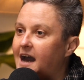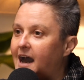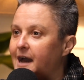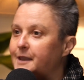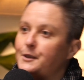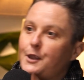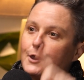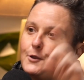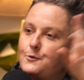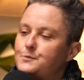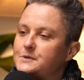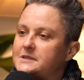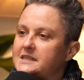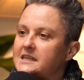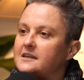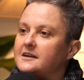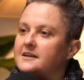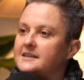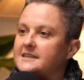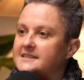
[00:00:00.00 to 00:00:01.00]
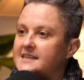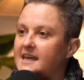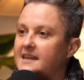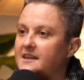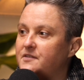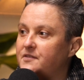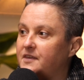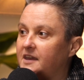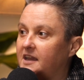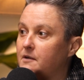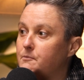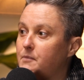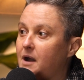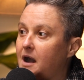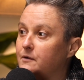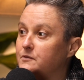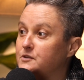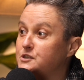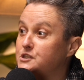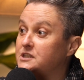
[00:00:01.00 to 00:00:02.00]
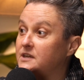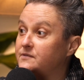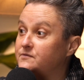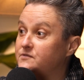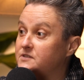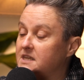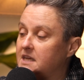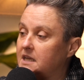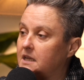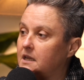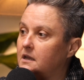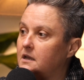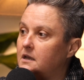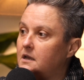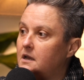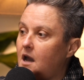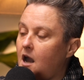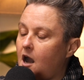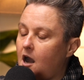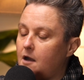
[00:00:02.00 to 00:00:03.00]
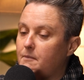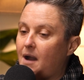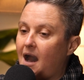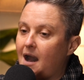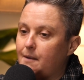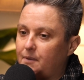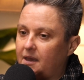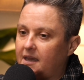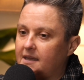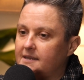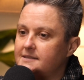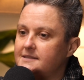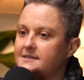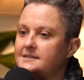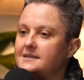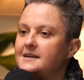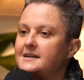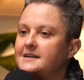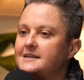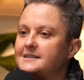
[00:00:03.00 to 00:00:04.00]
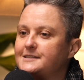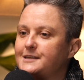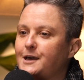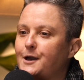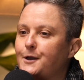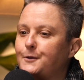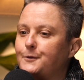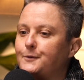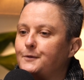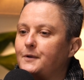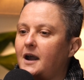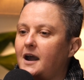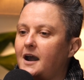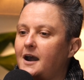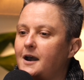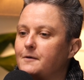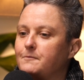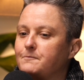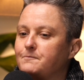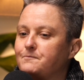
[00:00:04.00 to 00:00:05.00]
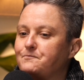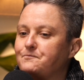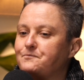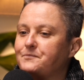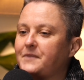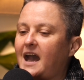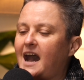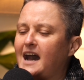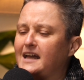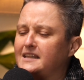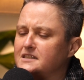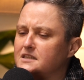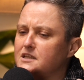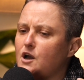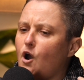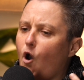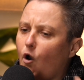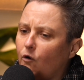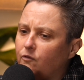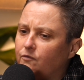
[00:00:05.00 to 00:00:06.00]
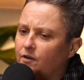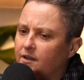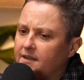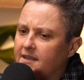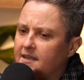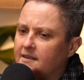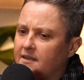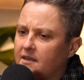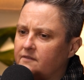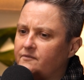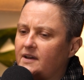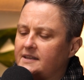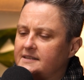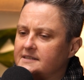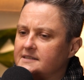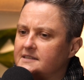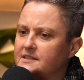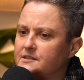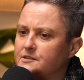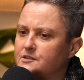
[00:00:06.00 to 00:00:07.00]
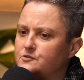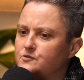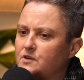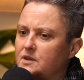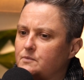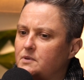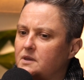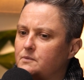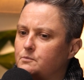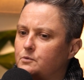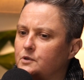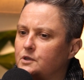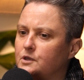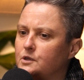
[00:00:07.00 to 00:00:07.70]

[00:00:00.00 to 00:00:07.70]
and nobody learns anything about the shifting habits. So, and often in the events industry, people